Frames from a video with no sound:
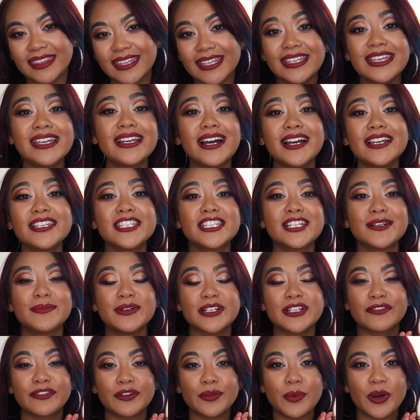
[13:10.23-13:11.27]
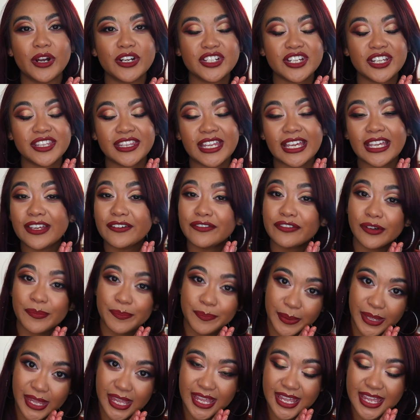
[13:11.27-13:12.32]
Thank you guys so much for watching. Thank you for
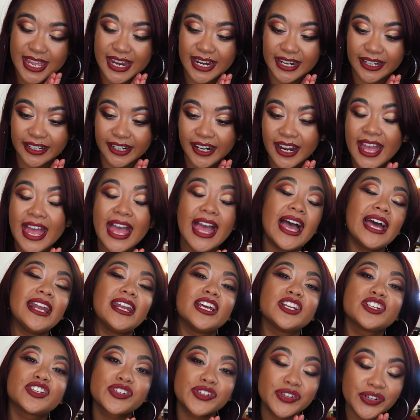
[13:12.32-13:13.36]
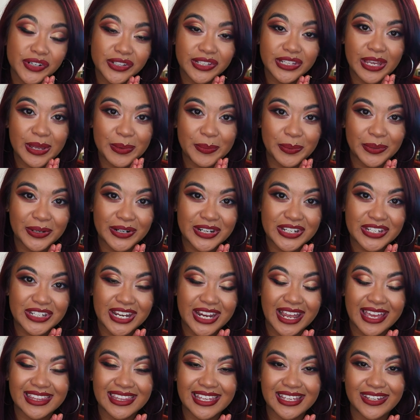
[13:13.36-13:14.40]
being here. And I truly
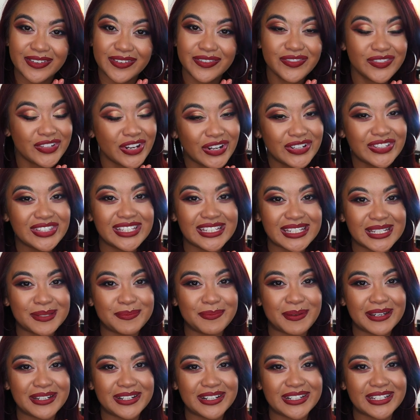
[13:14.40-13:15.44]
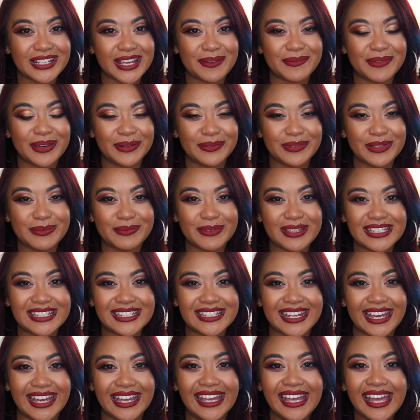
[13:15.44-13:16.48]
appreciate that you've chosen to spend your time here with me
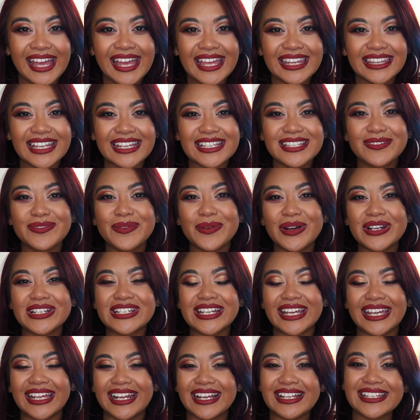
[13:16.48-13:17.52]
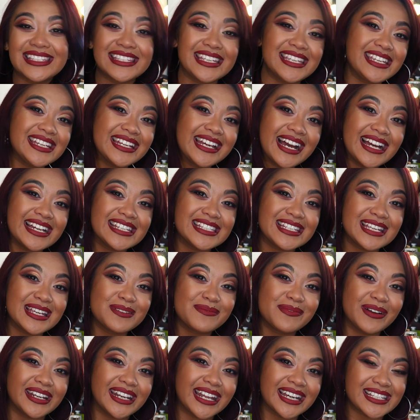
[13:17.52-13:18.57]
today. Thanks for watching and I'll see you guys
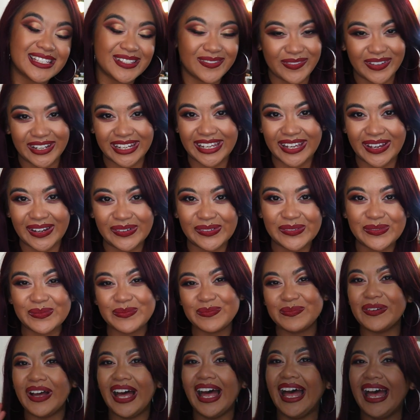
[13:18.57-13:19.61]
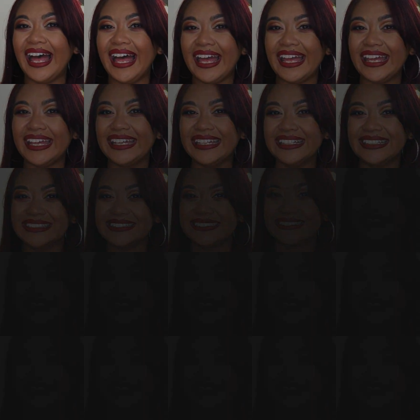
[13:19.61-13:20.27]
in my next video. Bye!